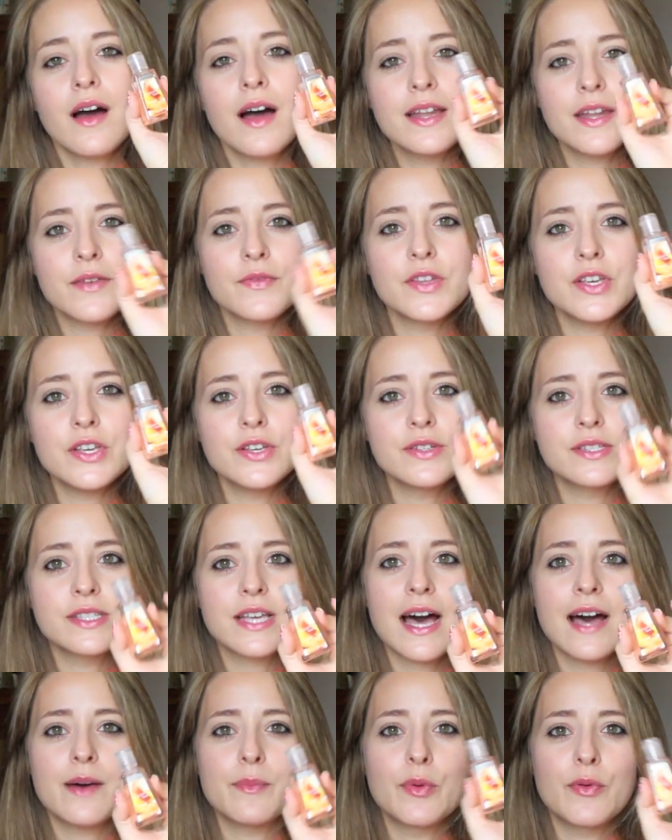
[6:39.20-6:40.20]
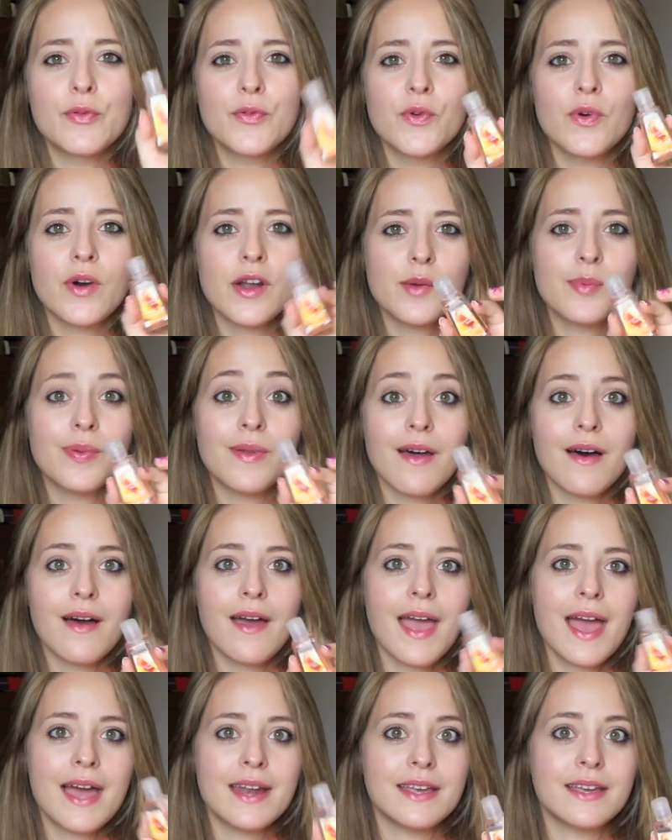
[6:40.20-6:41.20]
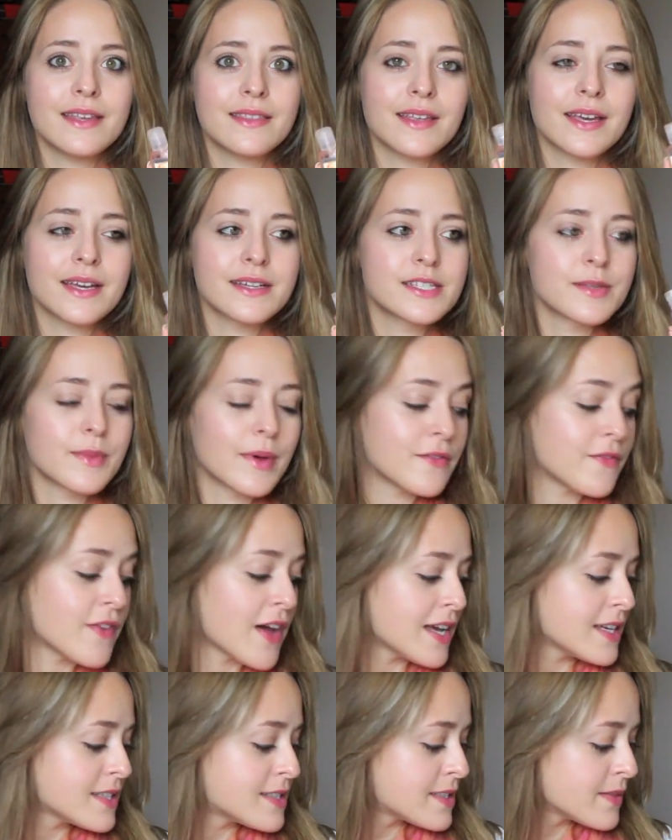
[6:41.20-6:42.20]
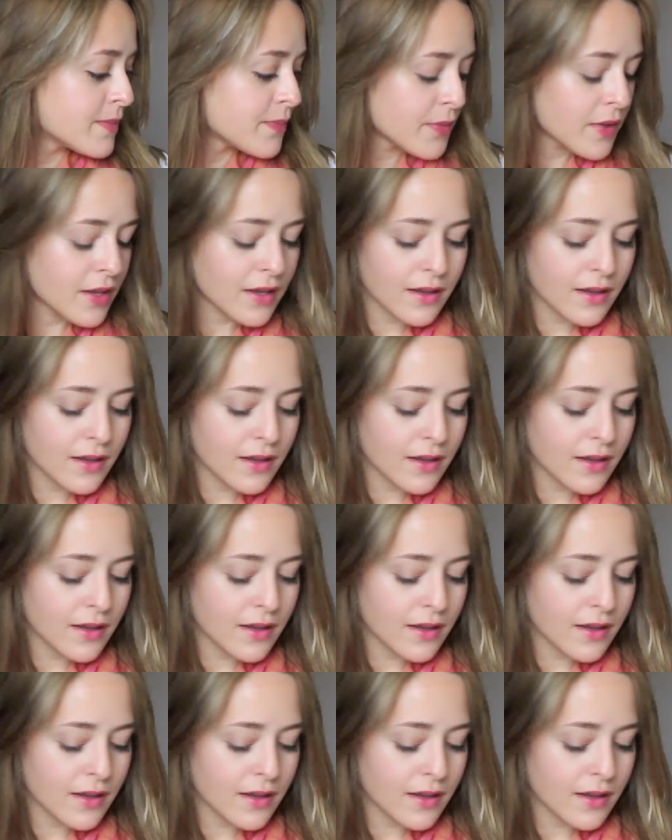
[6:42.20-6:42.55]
I definitely use that before I apply anything to my face.